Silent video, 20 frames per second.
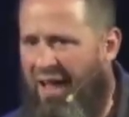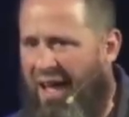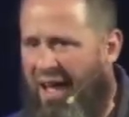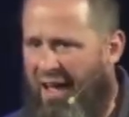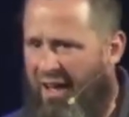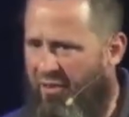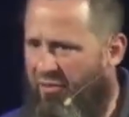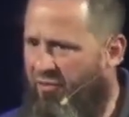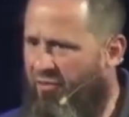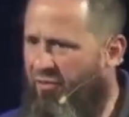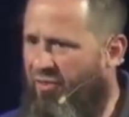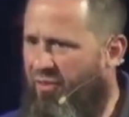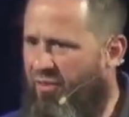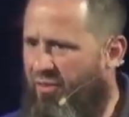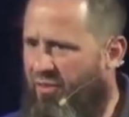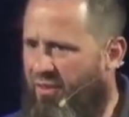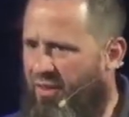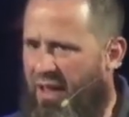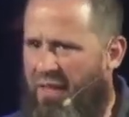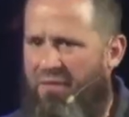in her
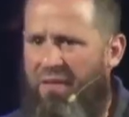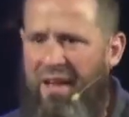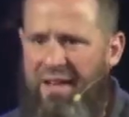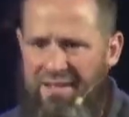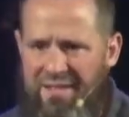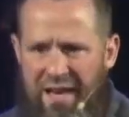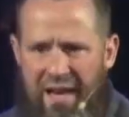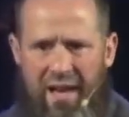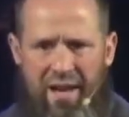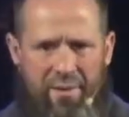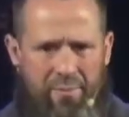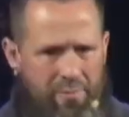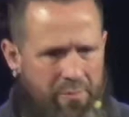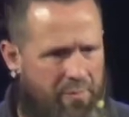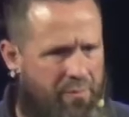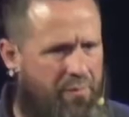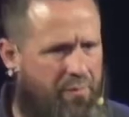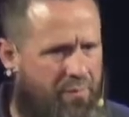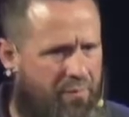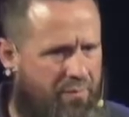life at that
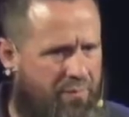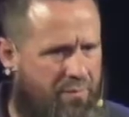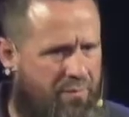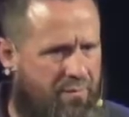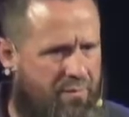time.